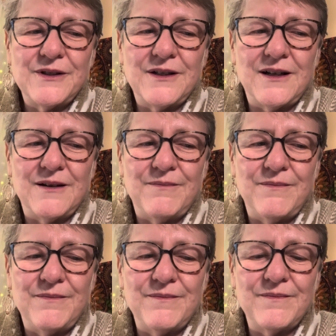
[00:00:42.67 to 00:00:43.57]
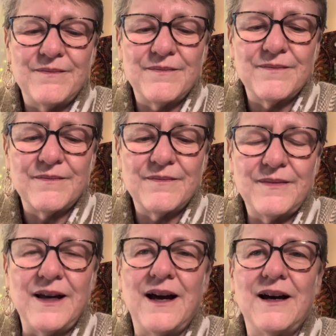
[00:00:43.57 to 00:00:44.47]
yeah,
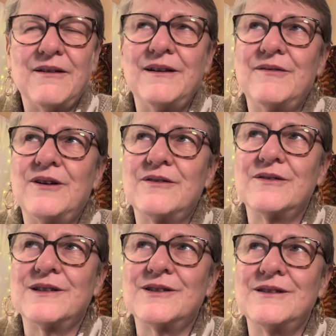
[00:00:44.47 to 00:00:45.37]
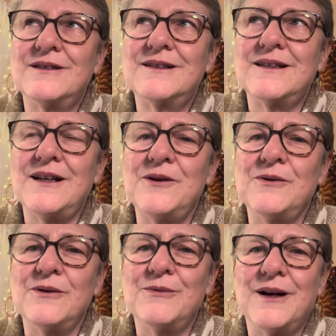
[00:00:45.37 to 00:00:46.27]
I don't even know if I should say
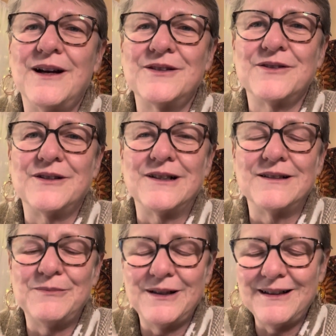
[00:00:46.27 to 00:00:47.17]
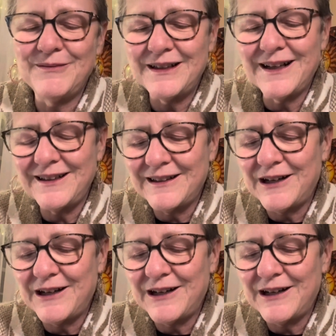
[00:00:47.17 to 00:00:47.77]
where I saw it. Well, I